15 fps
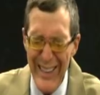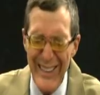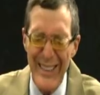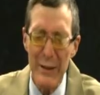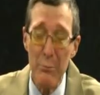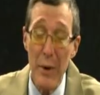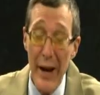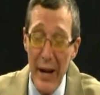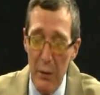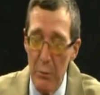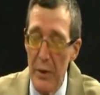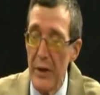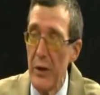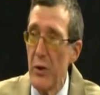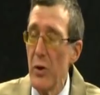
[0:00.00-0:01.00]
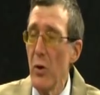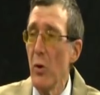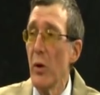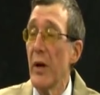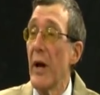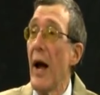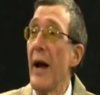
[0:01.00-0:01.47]
did he make me
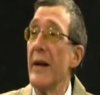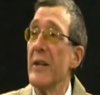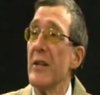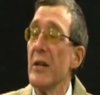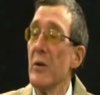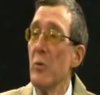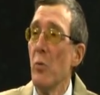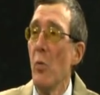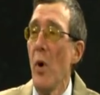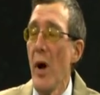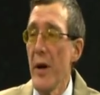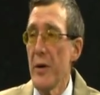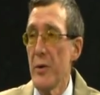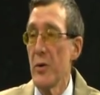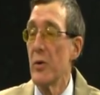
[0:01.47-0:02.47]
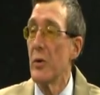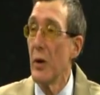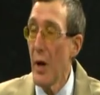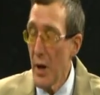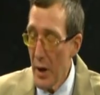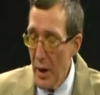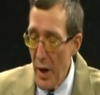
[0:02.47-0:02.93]
do it? I didn't want to.
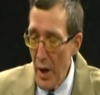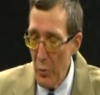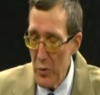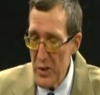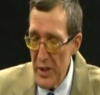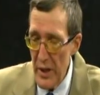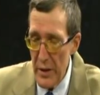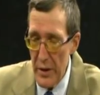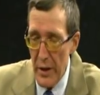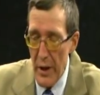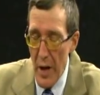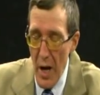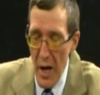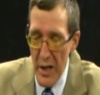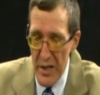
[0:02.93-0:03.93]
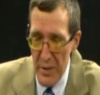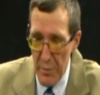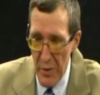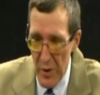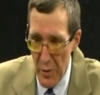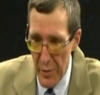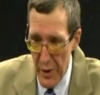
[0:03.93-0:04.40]
Guy was sent to the
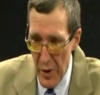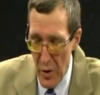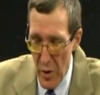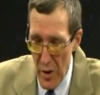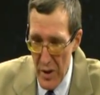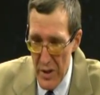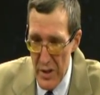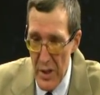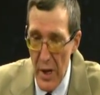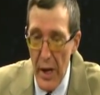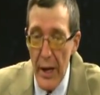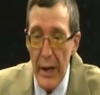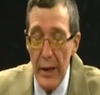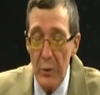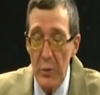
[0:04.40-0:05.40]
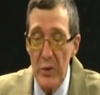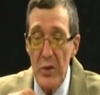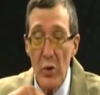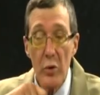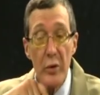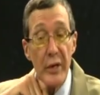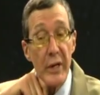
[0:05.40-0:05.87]
hospital because he was
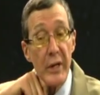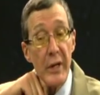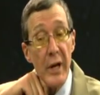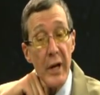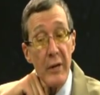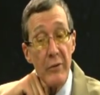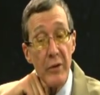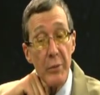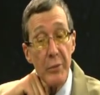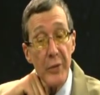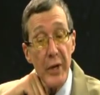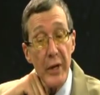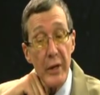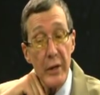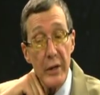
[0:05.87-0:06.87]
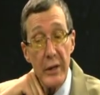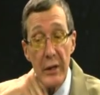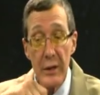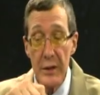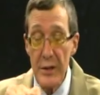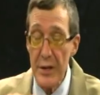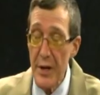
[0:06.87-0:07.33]
holding a knife up to
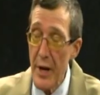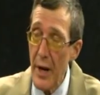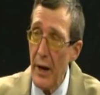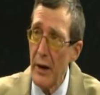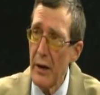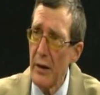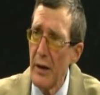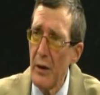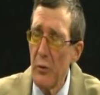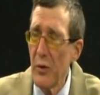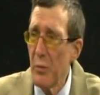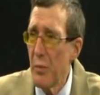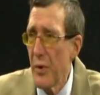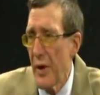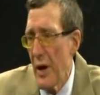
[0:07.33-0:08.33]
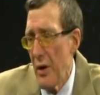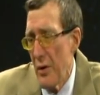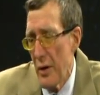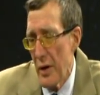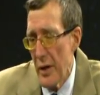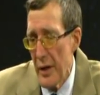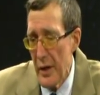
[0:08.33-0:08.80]
Ian's neck. They were
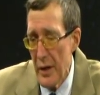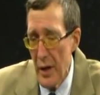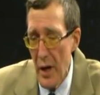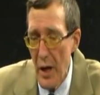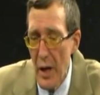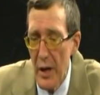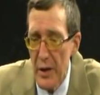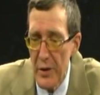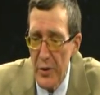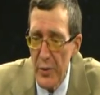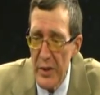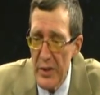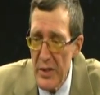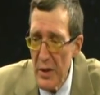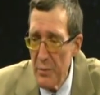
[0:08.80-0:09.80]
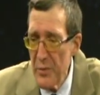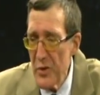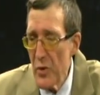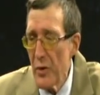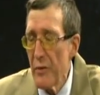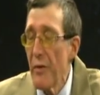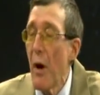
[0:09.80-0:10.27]
apparently uh, doing some
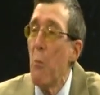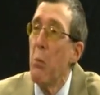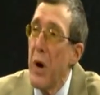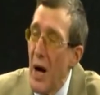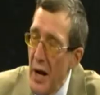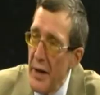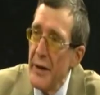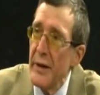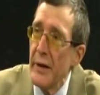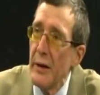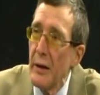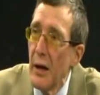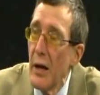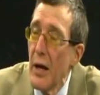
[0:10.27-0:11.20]
sort of bonding.